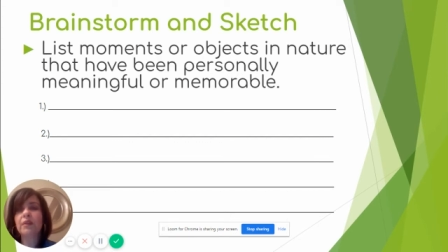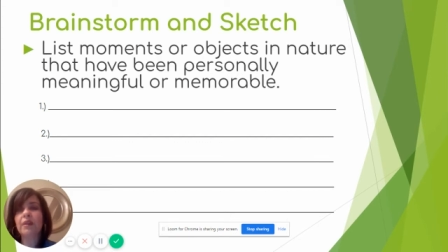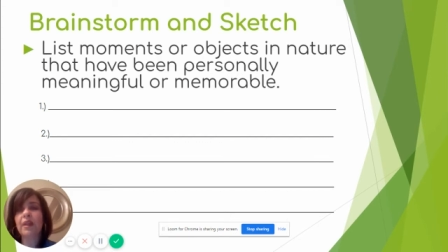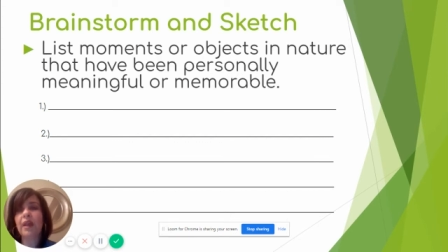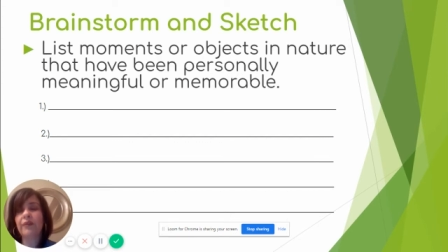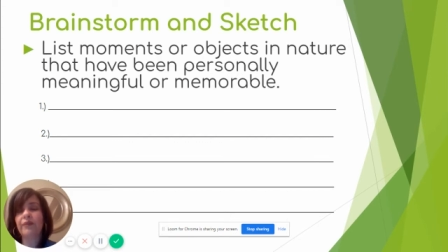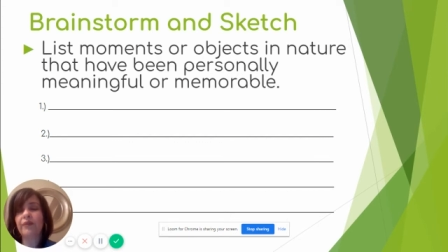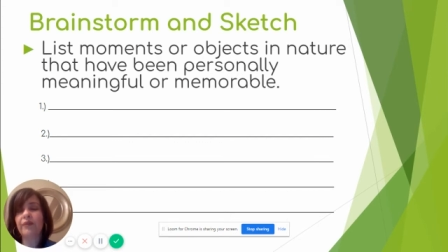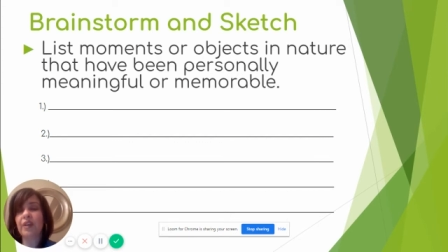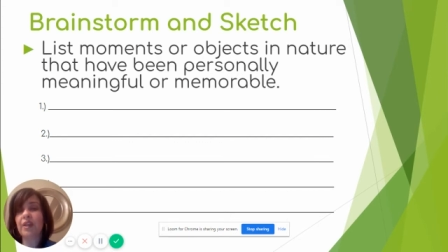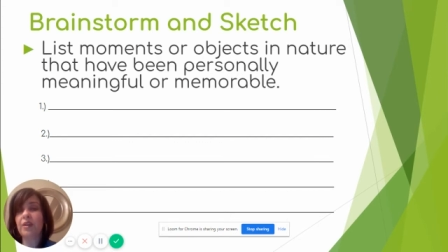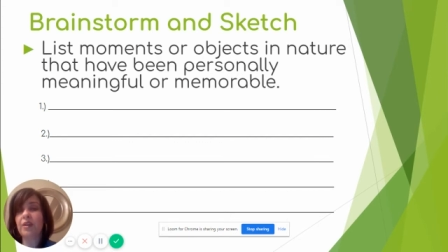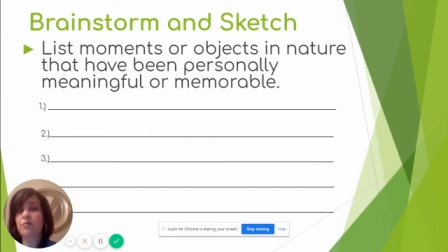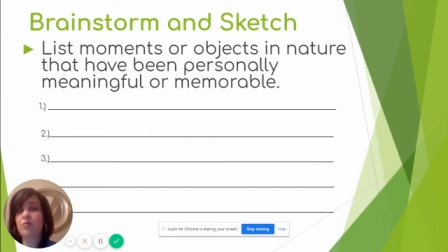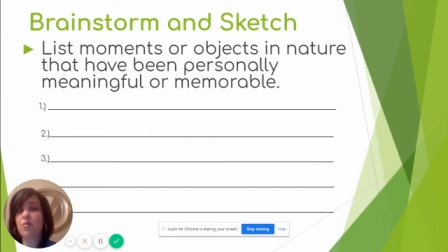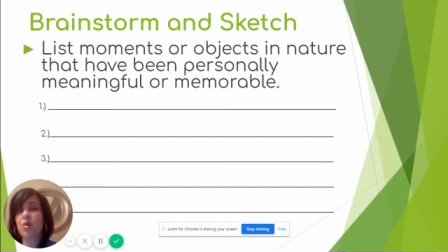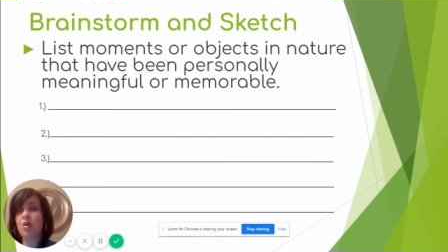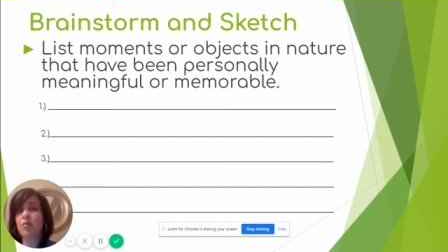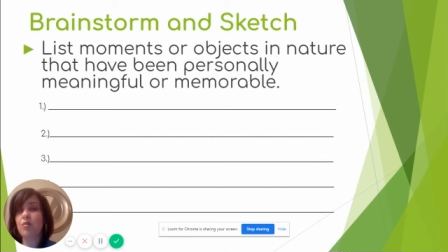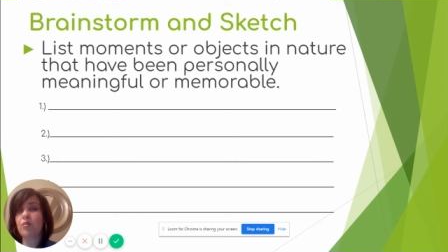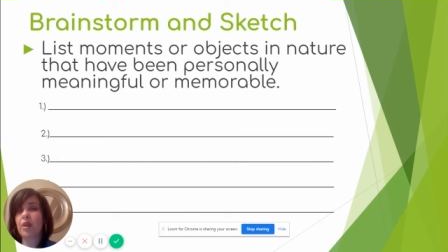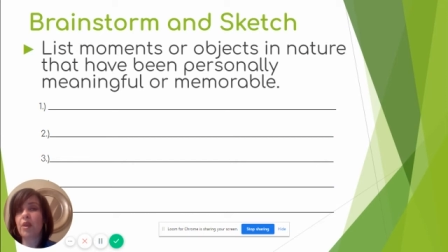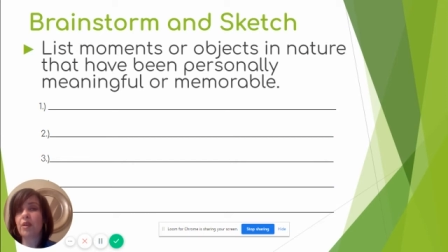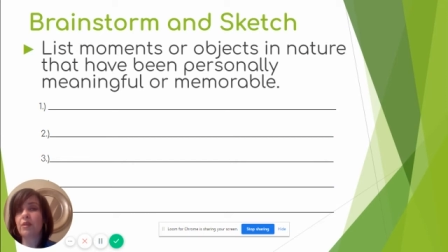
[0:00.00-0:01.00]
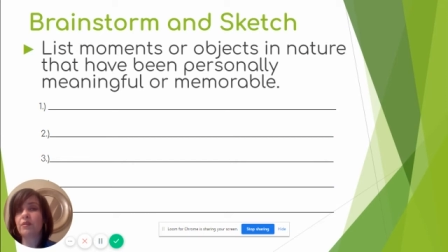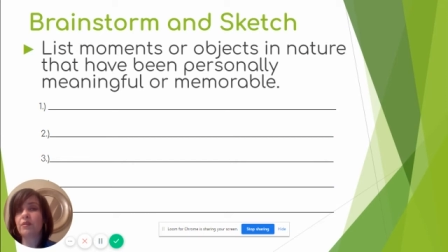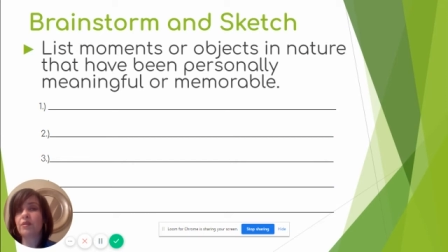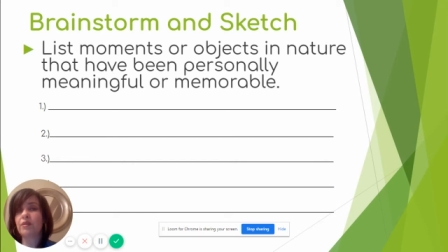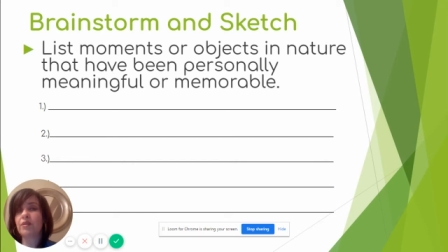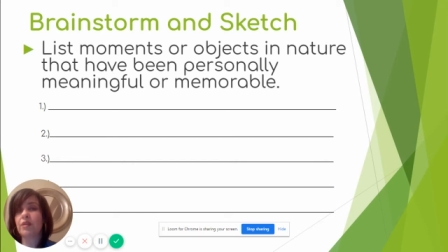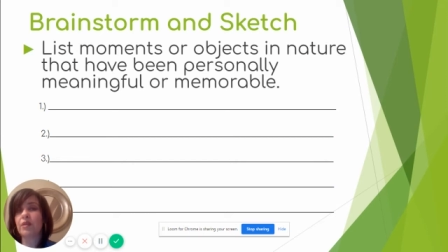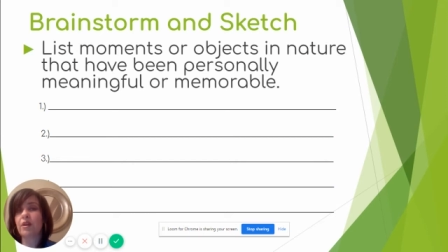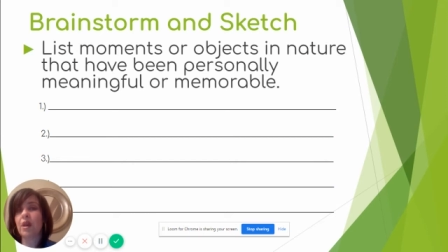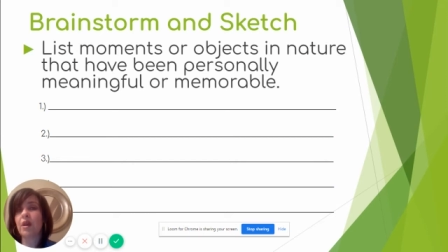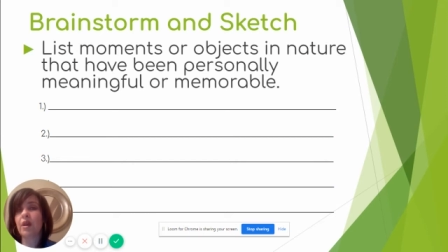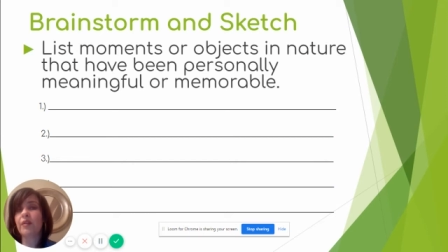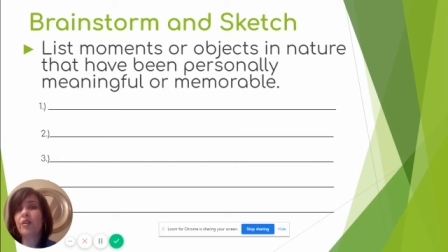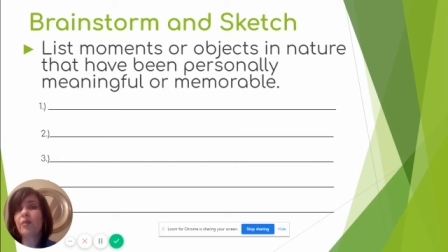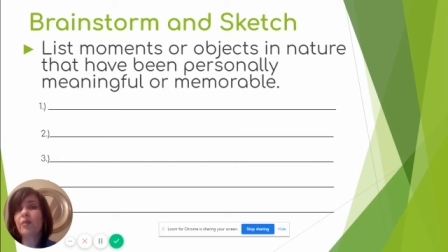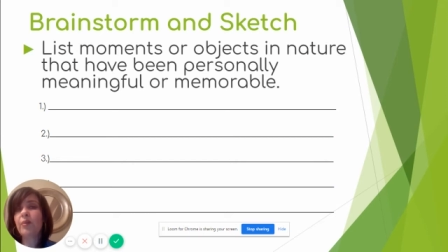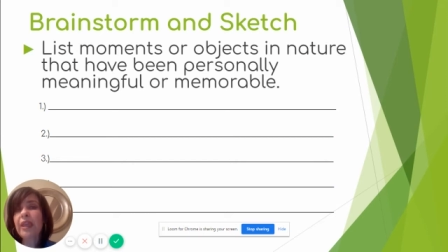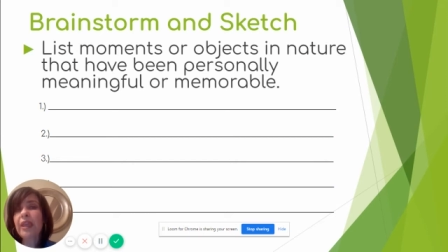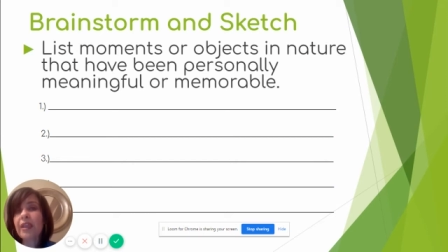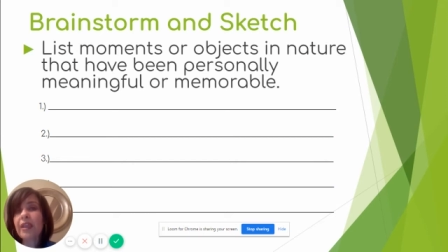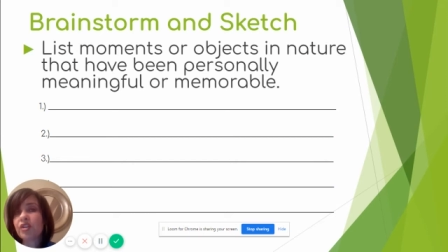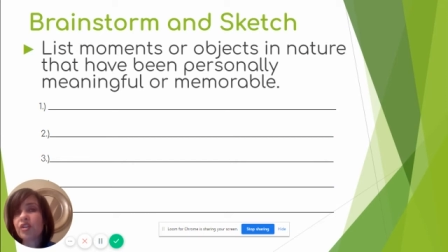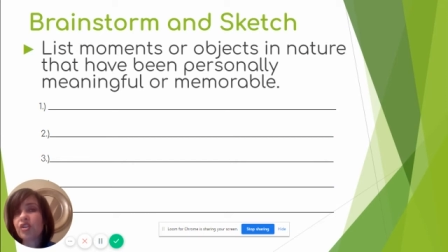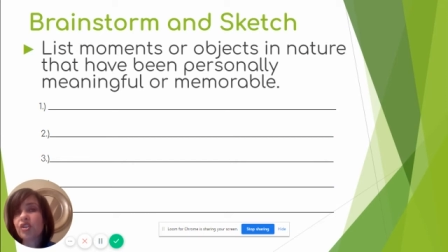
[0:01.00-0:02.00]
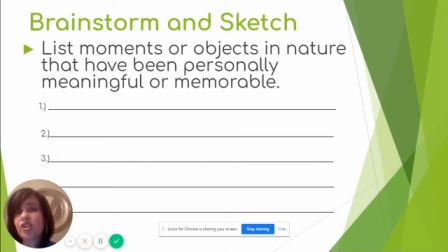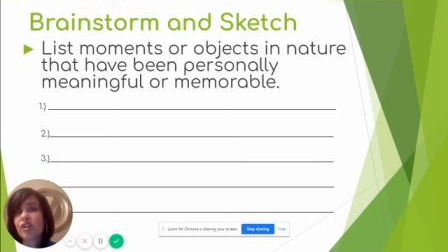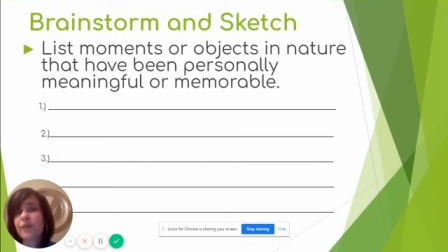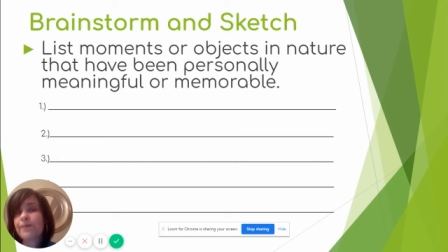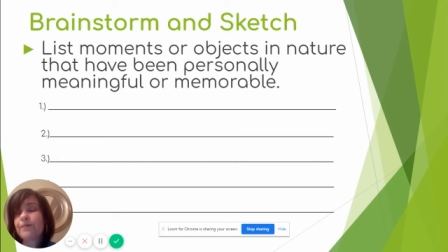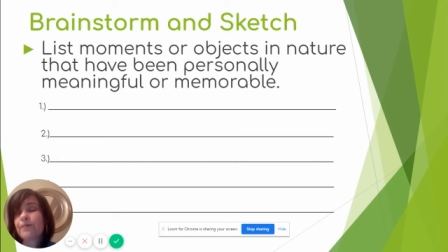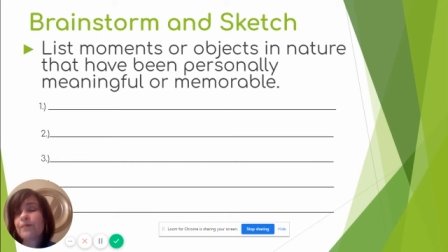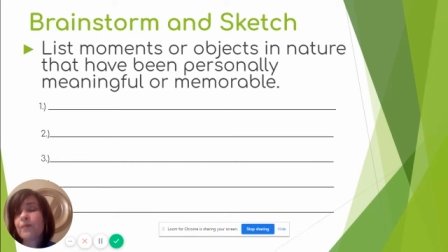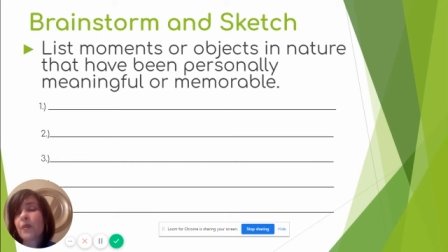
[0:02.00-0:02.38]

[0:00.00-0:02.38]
lovely moment on the beach,